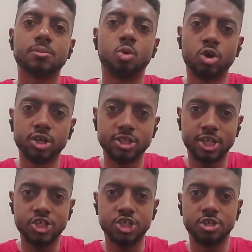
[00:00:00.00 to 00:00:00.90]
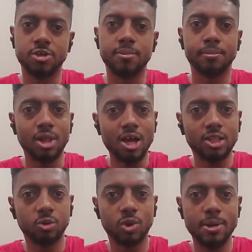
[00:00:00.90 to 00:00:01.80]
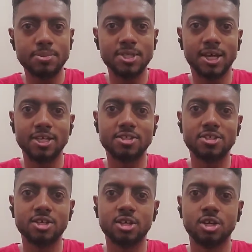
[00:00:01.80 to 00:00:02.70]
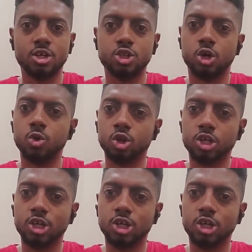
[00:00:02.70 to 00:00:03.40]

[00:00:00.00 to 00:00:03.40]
Porn addiction, block the websites. Don't look